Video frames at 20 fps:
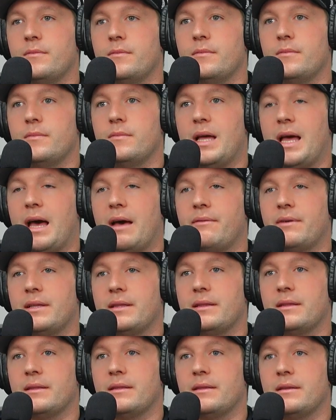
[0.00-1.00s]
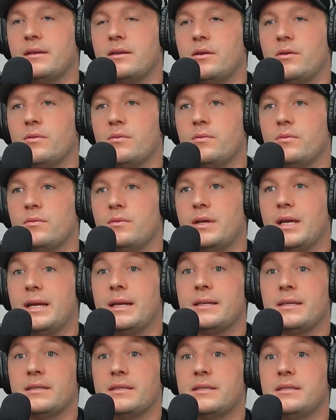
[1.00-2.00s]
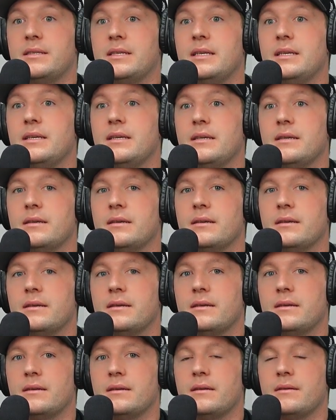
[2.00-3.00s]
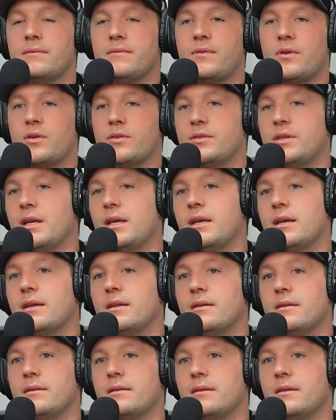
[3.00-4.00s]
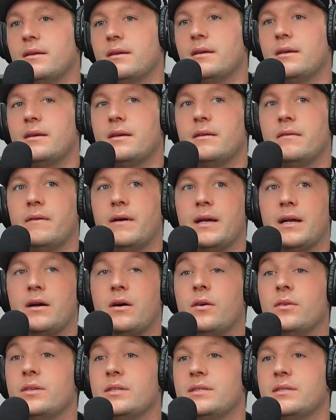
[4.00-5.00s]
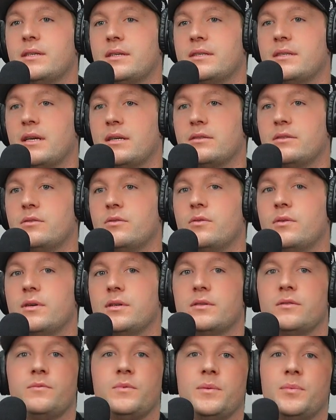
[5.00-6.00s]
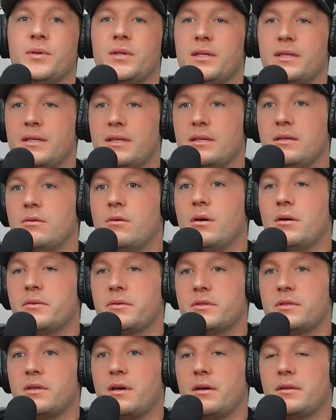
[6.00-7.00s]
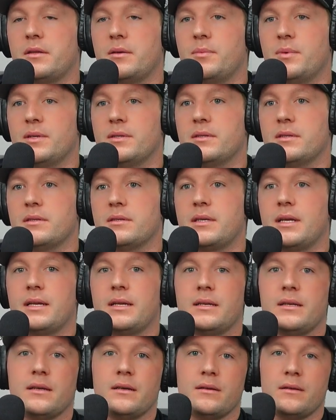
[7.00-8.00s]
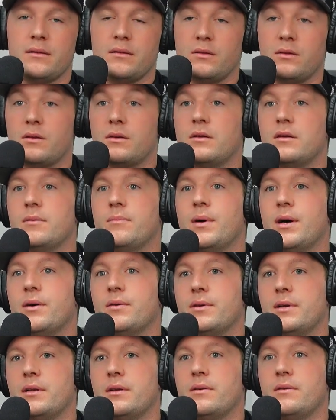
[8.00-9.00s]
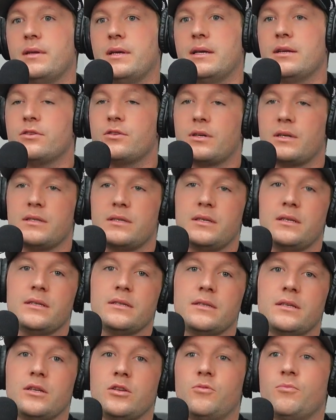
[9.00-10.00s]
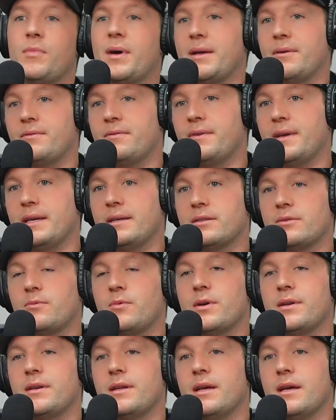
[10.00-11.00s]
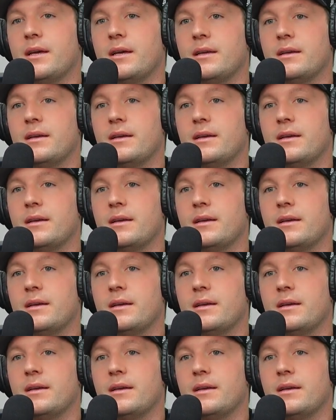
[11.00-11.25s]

having getting to see firsthand like all these success stories of people that did go out and start their business, getting to learn about the intricacies that you might face one day,